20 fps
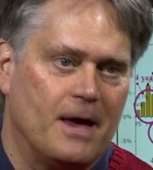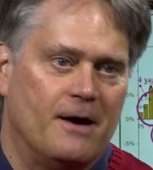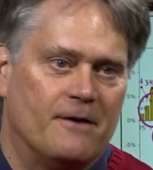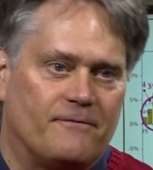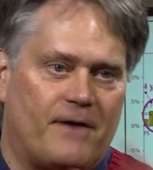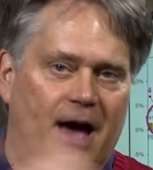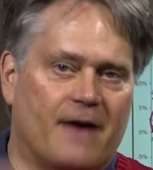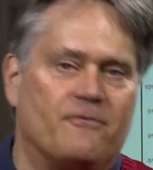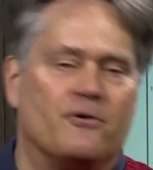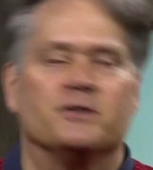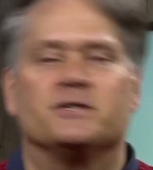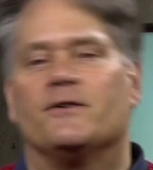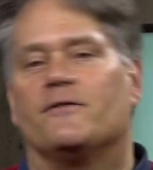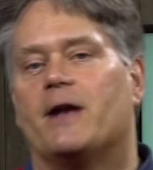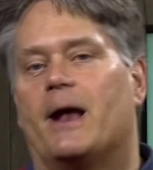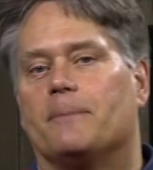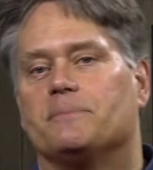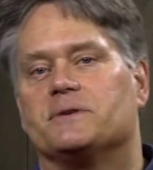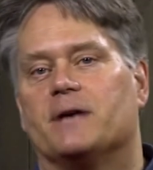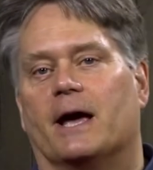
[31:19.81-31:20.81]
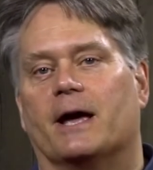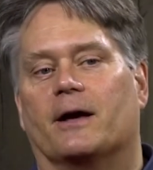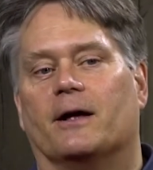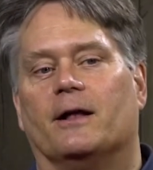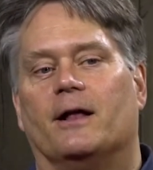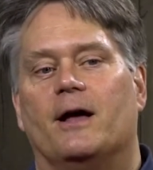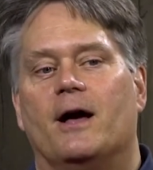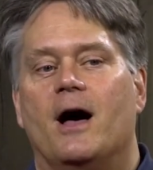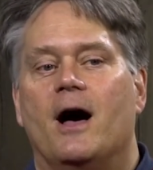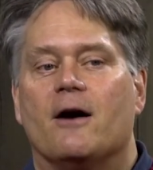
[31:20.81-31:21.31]
5 years of an upcycle,
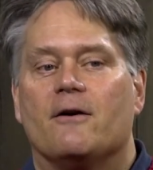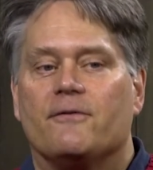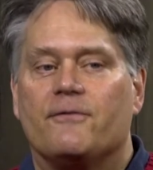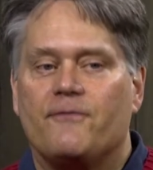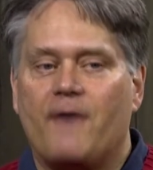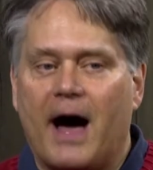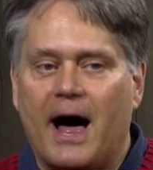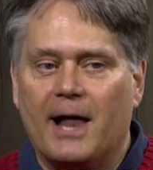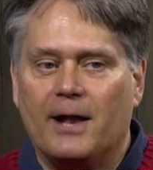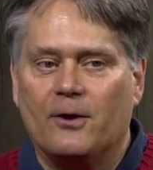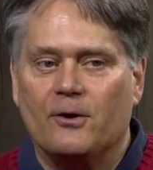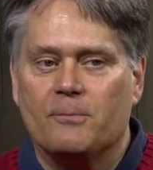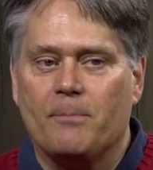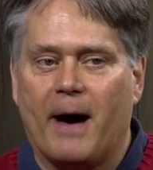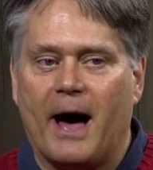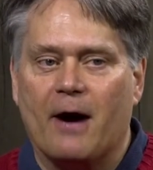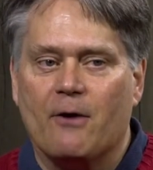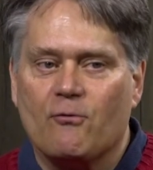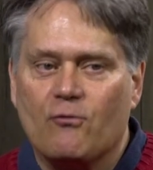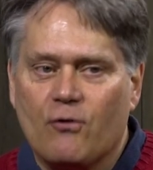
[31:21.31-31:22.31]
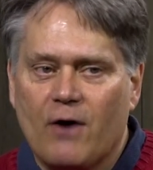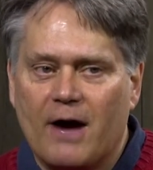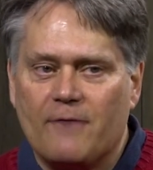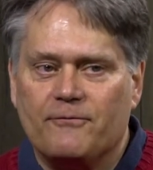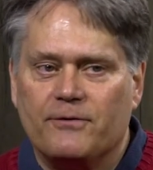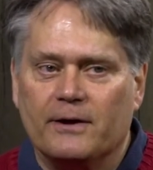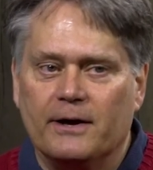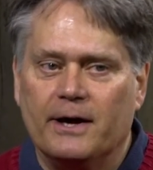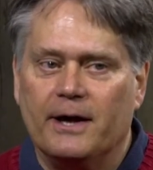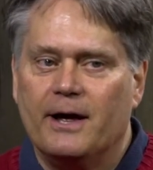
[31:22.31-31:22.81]
followed by
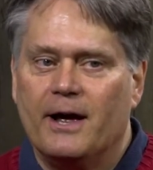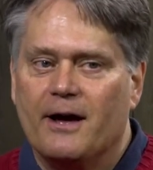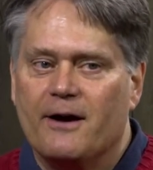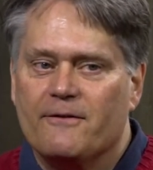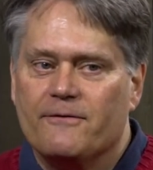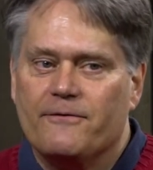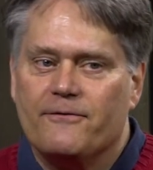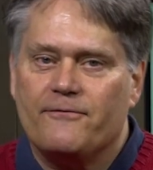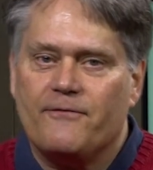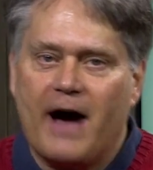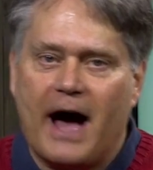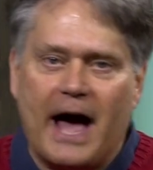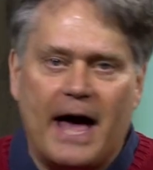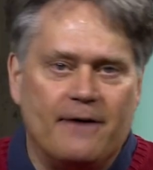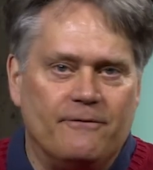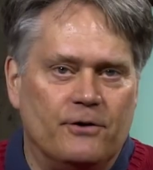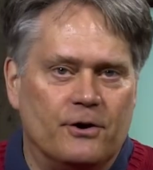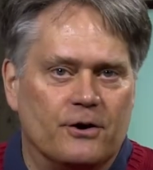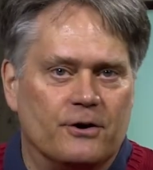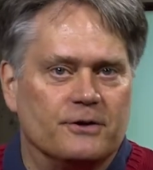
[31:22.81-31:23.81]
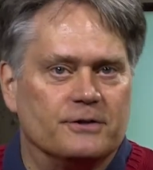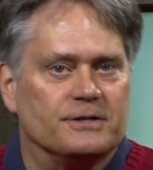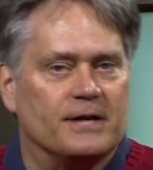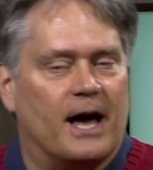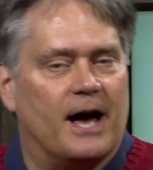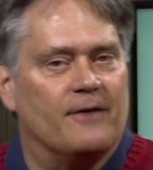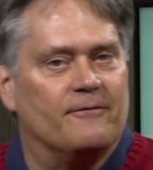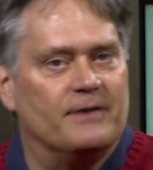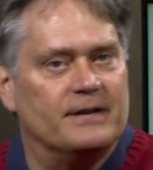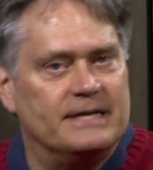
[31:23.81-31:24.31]
roughly 5 years
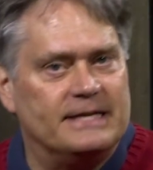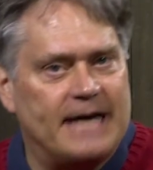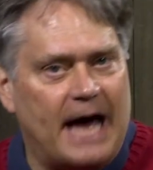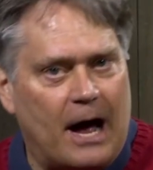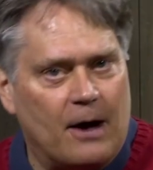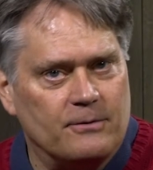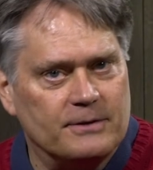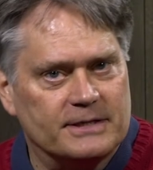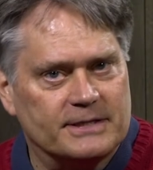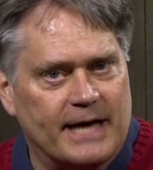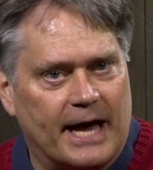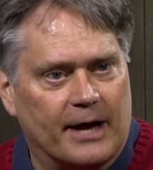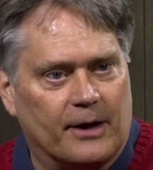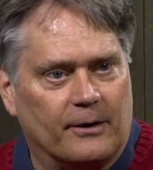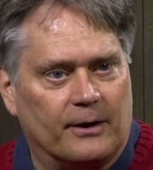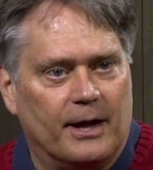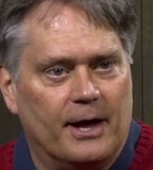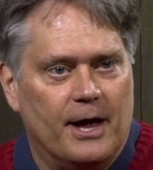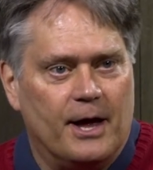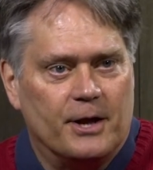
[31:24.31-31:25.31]
of a down cycle.